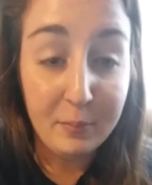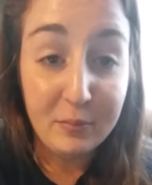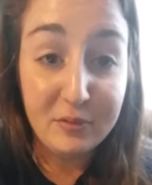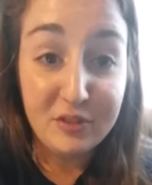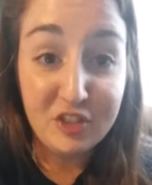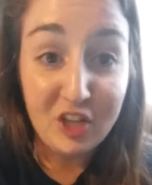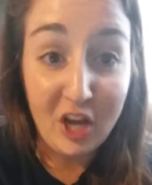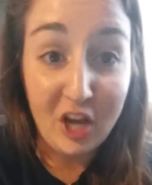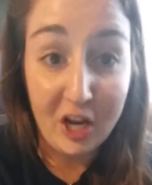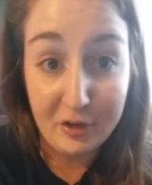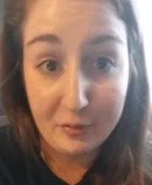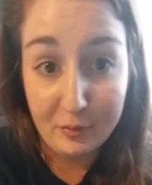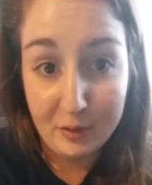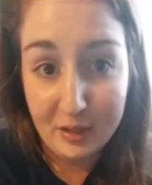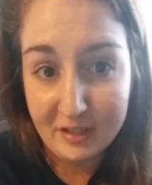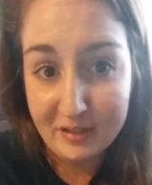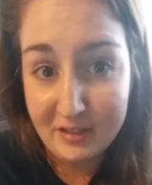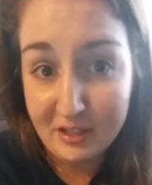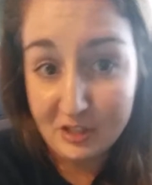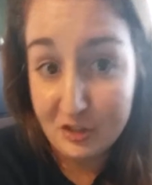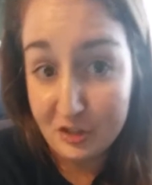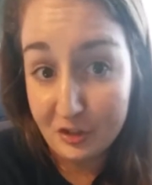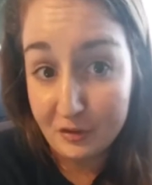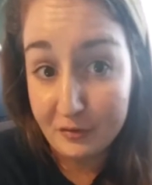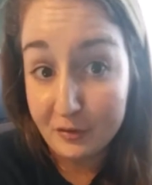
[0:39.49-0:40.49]
shadowing a
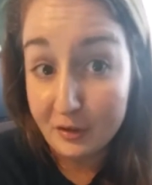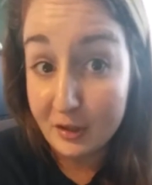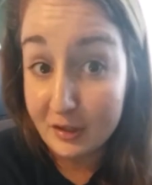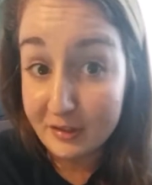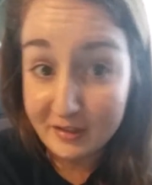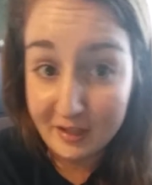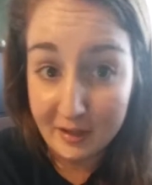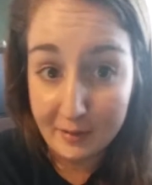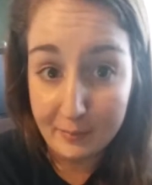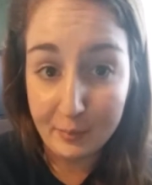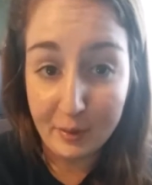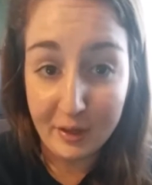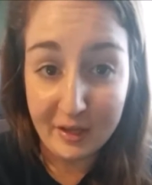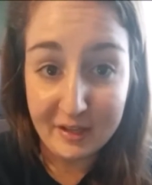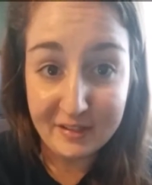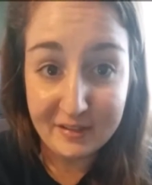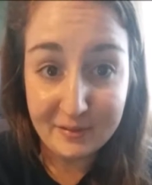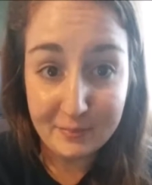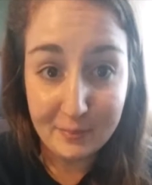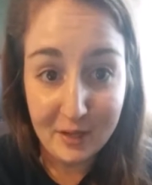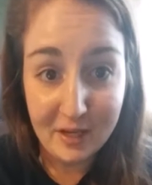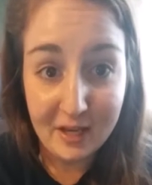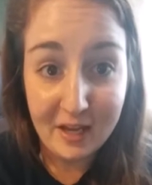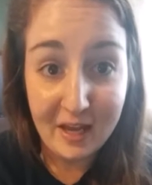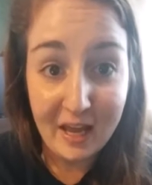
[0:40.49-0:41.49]
teacher for a tip
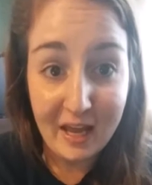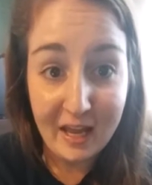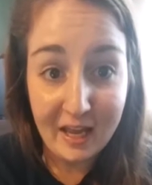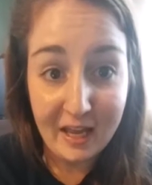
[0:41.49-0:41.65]
placement,